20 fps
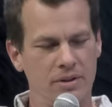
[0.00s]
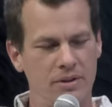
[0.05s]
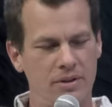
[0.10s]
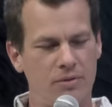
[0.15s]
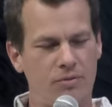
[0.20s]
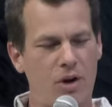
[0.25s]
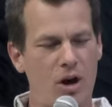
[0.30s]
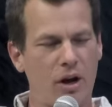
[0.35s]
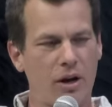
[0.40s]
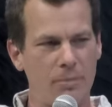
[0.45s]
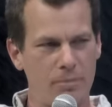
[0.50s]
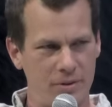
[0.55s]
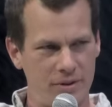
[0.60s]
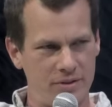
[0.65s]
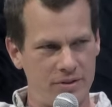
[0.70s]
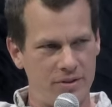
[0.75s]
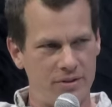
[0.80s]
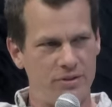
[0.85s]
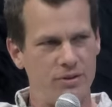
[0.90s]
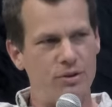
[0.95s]
the rocket
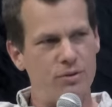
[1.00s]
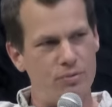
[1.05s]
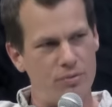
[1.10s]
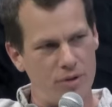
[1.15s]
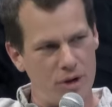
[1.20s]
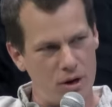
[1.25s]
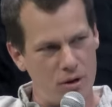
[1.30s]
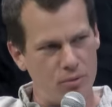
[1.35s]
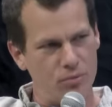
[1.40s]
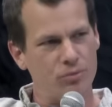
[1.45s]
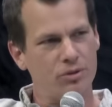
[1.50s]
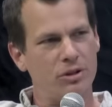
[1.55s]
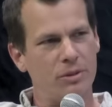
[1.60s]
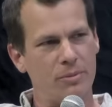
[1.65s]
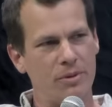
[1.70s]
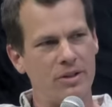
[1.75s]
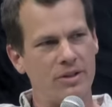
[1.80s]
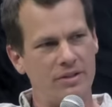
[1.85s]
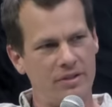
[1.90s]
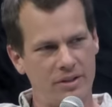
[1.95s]
business, you know some
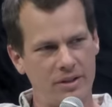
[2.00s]
of these